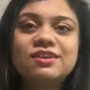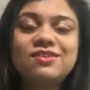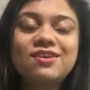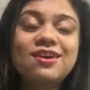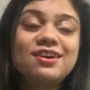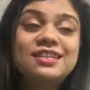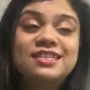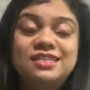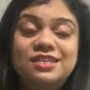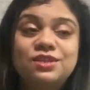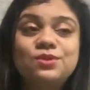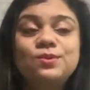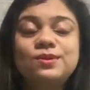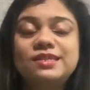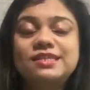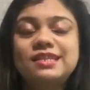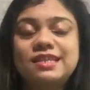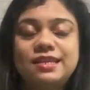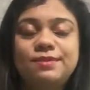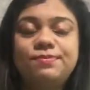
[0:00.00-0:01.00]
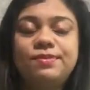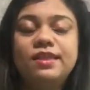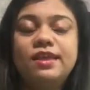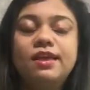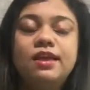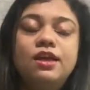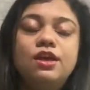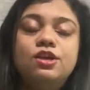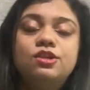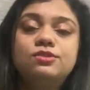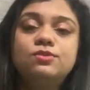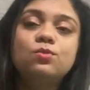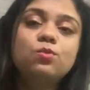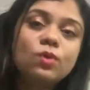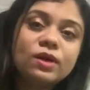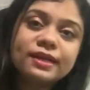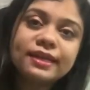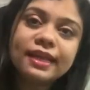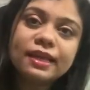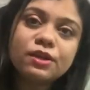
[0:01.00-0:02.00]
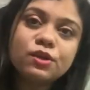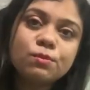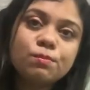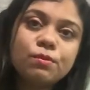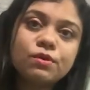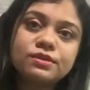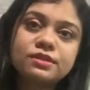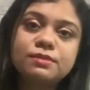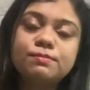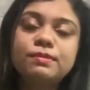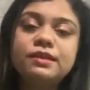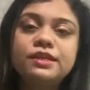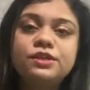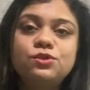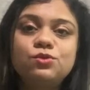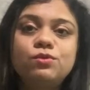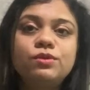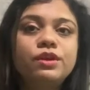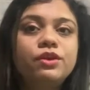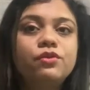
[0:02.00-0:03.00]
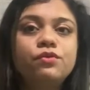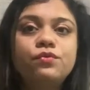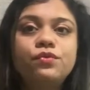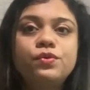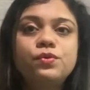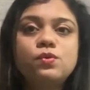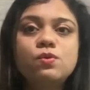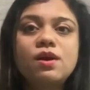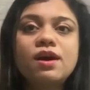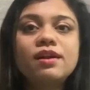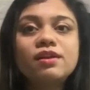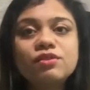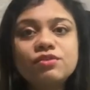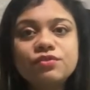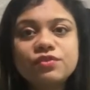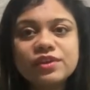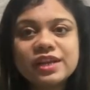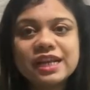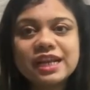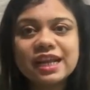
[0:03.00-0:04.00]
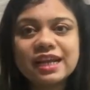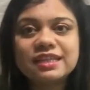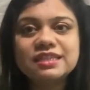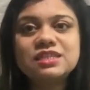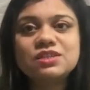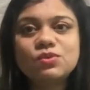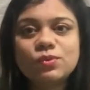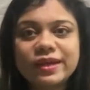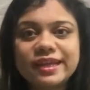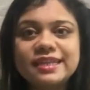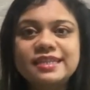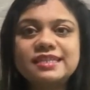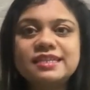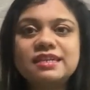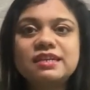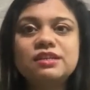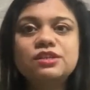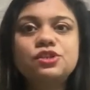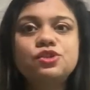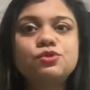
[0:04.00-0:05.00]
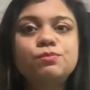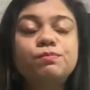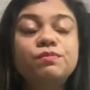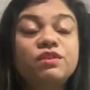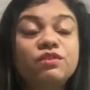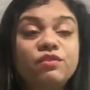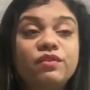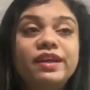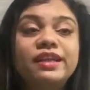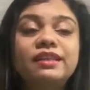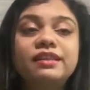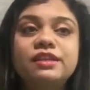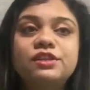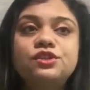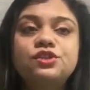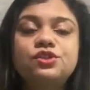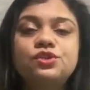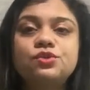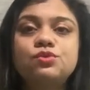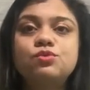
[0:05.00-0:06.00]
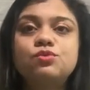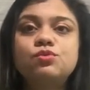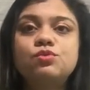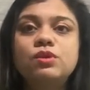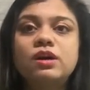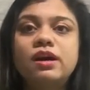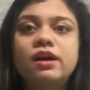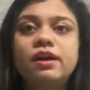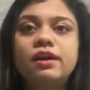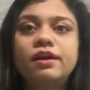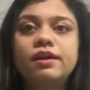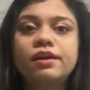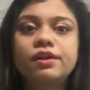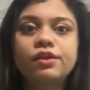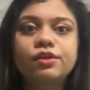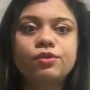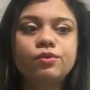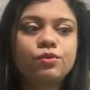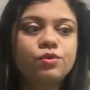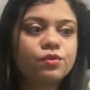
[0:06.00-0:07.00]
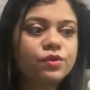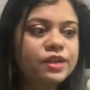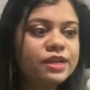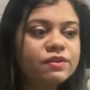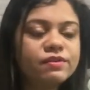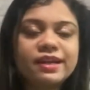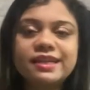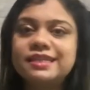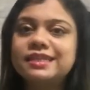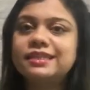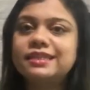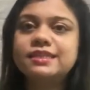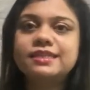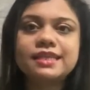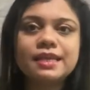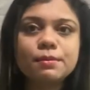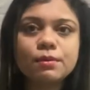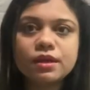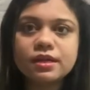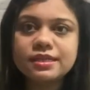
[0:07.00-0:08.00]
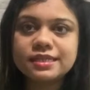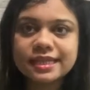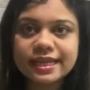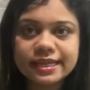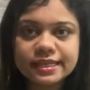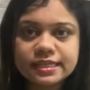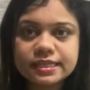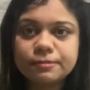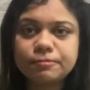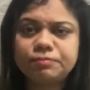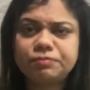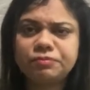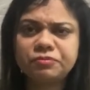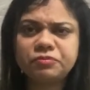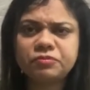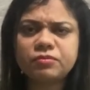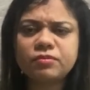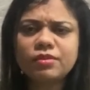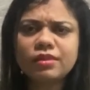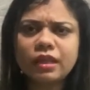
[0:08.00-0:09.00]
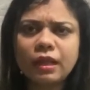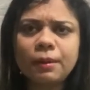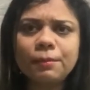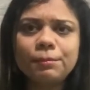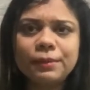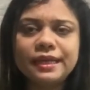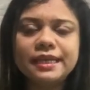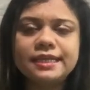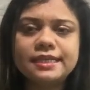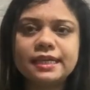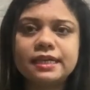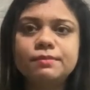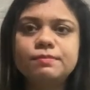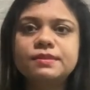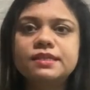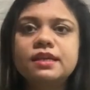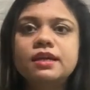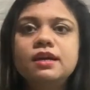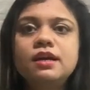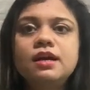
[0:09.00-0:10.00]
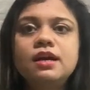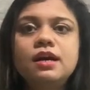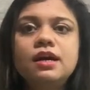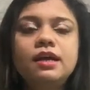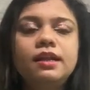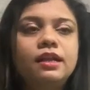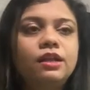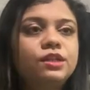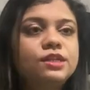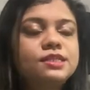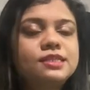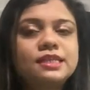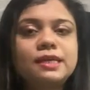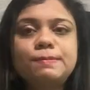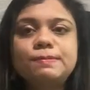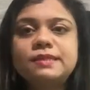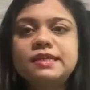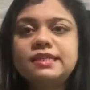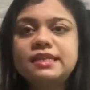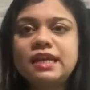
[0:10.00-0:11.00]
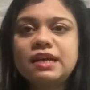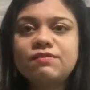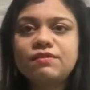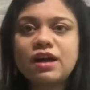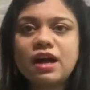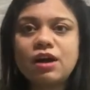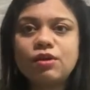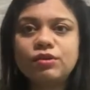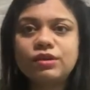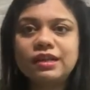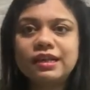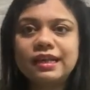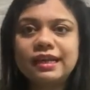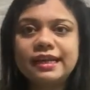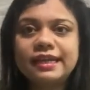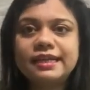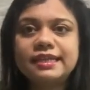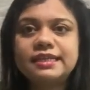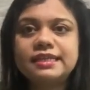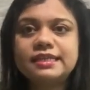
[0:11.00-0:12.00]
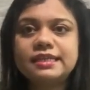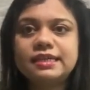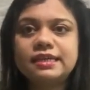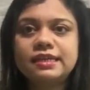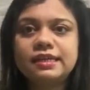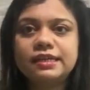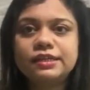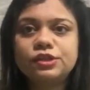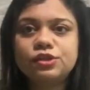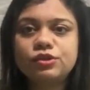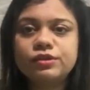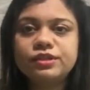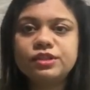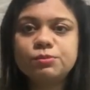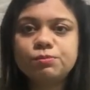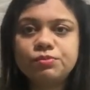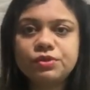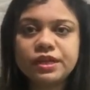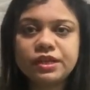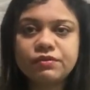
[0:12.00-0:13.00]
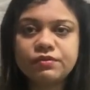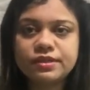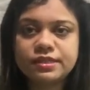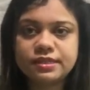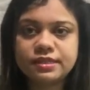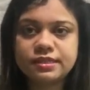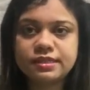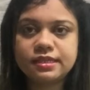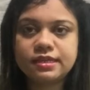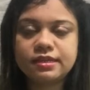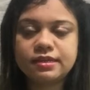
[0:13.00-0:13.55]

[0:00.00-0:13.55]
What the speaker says: continuously. So what can you possibly do if you are a freelance writer to prevent that you are rewriting the same content many times? Now, the steps that I have outlined in the previous